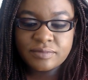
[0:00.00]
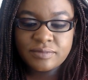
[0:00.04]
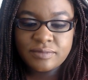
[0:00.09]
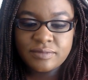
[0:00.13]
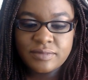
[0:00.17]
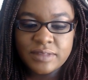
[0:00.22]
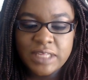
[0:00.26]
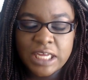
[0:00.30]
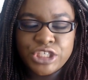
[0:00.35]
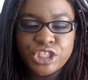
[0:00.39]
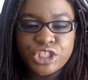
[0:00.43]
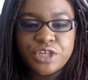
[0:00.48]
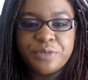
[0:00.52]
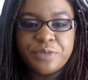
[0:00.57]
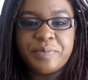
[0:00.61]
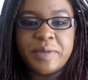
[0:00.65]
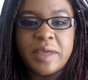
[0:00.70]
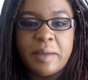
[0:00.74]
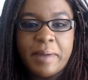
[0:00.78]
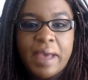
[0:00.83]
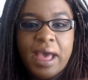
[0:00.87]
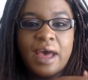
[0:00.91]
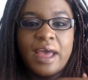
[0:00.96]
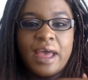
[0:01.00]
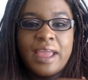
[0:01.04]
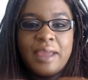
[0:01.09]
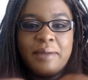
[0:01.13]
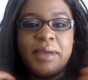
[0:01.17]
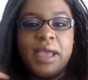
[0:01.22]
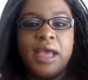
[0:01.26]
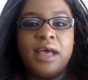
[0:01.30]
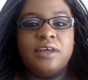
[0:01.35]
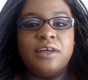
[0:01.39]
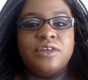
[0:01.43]
he should be about 8
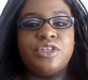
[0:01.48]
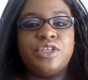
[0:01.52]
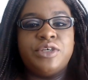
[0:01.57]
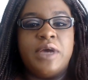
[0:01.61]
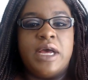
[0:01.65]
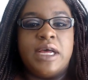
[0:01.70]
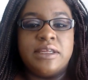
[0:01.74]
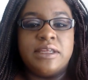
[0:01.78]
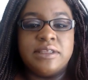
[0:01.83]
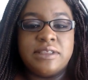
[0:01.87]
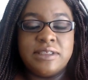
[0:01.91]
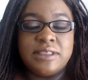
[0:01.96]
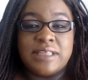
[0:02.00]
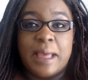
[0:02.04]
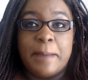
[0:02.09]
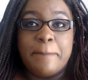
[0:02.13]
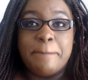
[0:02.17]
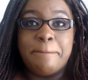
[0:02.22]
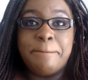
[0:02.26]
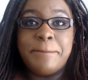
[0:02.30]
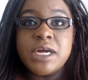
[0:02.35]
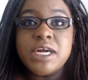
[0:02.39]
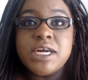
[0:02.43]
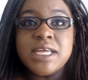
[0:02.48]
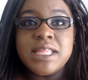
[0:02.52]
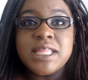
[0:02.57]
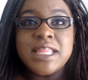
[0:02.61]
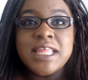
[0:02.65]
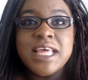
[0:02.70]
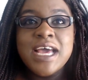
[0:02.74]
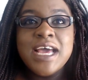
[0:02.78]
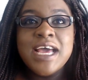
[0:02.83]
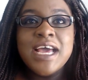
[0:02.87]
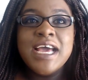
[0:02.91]
pounds 2 ounces at birth,
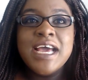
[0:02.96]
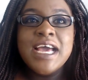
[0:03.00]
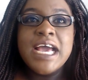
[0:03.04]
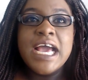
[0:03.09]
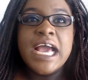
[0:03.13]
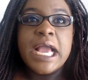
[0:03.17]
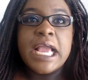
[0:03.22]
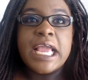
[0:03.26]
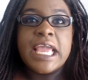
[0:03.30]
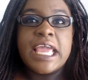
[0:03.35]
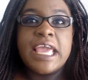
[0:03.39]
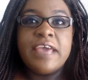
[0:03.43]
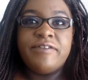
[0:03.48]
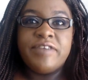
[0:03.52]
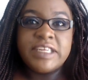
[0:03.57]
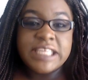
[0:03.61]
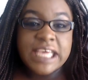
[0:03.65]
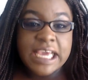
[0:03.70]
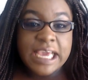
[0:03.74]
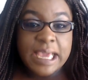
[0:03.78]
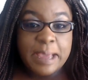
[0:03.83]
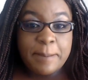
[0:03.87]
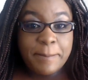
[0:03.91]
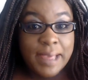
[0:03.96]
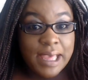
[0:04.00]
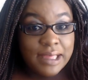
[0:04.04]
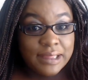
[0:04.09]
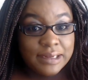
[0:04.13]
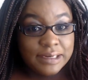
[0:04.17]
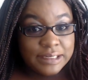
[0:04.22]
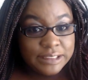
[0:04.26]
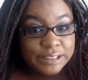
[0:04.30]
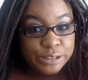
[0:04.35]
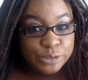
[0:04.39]
give or take a
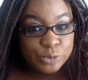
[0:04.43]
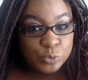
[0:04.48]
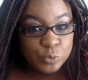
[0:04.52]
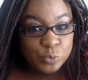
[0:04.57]
pound or two.